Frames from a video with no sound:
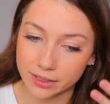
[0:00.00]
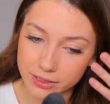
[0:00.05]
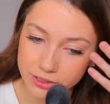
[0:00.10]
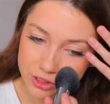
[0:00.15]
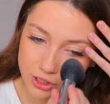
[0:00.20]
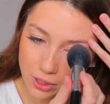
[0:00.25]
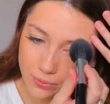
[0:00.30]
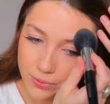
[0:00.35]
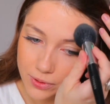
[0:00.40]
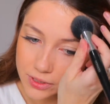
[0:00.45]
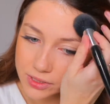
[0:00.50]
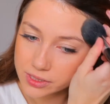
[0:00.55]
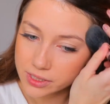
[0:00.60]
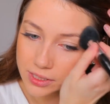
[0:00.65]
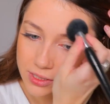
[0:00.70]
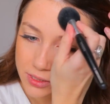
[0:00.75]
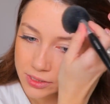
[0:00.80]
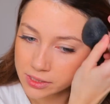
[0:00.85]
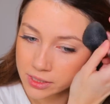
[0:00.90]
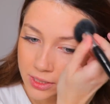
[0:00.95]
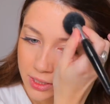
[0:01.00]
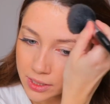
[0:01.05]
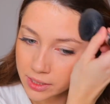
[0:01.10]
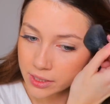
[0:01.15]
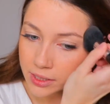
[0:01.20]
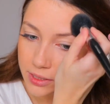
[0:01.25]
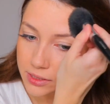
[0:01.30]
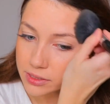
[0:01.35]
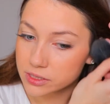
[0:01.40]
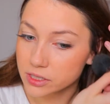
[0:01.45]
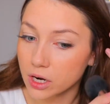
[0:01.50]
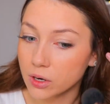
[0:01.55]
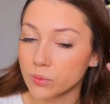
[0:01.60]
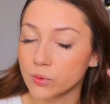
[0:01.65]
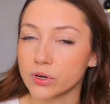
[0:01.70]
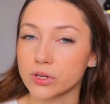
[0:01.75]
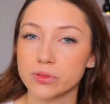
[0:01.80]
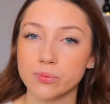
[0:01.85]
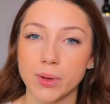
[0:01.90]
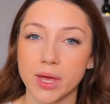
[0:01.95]
at Shoppers, because it's not
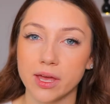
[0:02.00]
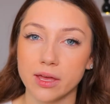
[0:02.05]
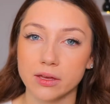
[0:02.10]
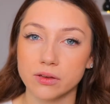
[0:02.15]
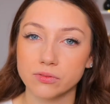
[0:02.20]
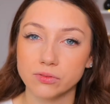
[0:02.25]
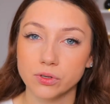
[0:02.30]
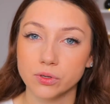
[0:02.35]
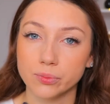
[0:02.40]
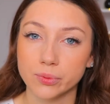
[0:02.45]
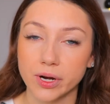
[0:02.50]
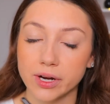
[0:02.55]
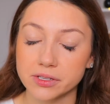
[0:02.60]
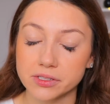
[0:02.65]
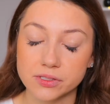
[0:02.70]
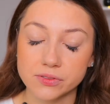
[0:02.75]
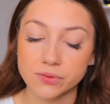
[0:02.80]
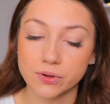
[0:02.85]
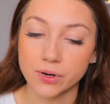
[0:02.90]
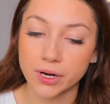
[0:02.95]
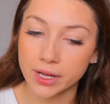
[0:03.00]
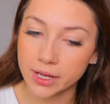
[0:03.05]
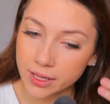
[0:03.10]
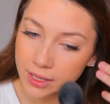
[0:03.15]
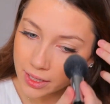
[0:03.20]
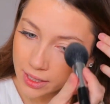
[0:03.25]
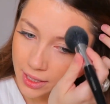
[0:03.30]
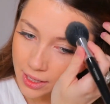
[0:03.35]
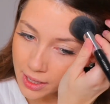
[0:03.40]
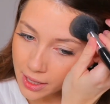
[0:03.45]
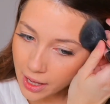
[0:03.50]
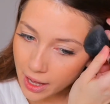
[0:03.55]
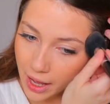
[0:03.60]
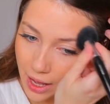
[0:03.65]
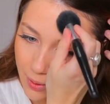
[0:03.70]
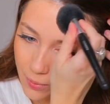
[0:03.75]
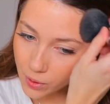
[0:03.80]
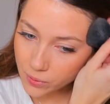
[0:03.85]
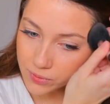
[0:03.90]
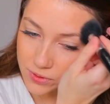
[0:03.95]
worth paying full price for it.
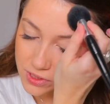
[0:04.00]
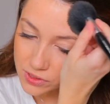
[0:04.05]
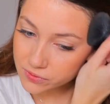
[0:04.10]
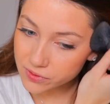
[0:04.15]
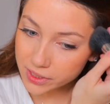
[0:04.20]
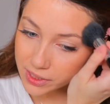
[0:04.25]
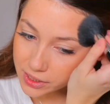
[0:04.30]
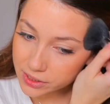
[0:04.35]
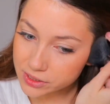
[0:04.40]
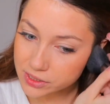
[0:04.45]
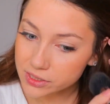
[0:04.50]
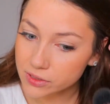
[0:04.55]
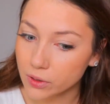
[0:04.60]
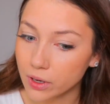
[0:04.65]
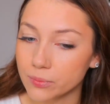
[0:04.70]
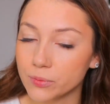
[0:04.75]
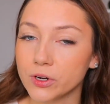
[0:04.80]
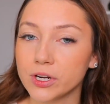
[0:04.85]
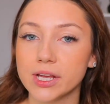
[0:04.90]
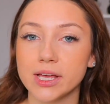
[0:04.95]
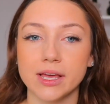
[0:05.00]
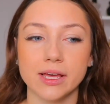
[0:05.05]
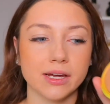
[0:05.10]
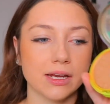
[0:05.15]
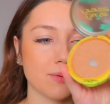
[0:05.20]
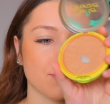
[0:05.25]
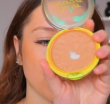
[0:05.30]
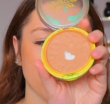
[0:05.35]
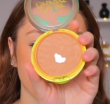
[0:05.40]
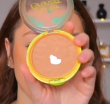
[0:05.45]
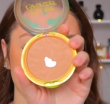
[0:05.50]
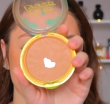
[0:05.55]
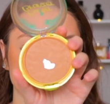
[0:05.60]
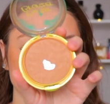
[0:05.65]
I'm almost finished, so I'm already hitting pan,